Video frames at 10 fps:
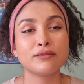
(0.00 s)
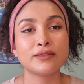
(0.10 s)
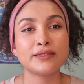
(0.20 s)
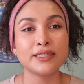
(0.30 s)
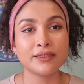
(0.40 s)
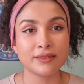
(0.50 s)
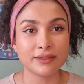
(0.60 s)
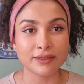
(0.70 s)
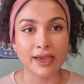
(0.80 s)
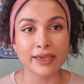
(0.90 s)
sister
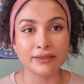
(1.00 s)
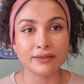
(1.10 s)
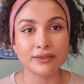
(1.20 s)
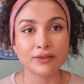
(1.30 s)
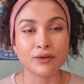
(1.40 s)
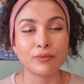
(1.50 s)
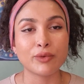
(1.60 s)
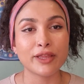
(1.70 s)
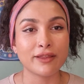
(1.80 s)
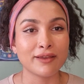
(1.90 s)
signs or
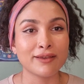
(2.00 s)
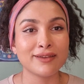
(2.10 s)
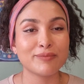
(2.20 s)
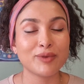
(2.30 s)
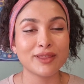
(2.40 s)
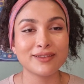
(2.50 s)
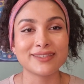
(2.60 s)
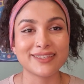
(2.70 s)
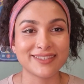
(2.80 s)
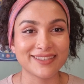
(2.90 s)
brother
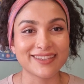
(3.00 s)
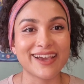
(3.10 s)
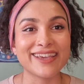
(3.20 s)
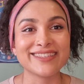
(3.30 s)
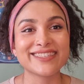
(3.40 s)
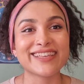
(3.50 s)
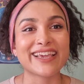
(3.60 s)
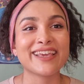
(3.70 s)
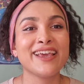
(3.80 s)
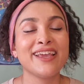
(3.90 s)
sister signs.
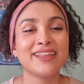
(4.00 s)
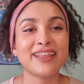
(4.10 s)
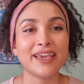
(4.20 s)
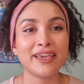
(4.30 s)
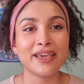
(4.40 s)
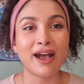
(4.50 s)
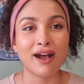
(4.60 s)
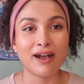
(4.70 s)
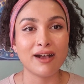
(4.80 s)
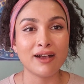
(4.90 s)
Like, they
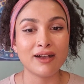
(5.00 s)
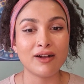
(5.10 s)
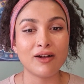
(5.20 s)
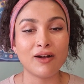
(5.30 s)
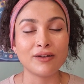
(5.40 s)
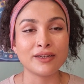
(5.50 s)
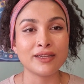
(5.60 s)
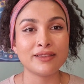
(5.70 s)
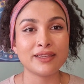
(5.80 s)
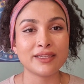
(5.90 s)
are on
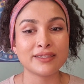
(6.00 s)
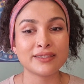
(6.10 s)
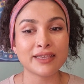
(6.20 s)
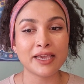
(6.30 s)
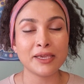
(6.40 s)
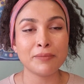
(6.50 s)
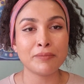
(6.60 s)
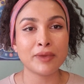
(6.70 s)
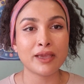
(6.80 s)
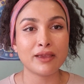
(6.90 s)
the
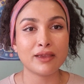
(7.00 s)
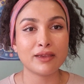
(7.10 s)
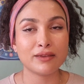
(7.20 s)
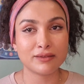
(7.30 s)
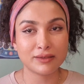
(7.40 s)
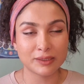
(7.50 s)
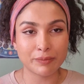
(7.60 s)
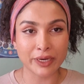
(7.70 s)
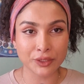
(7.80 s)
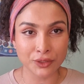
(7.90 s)
same
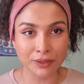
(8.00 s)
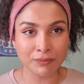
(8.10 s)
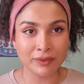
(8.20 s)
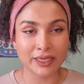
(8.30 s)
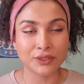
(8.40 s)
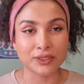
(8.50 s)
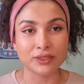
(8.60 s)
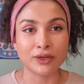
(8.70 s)
spectrum, they're just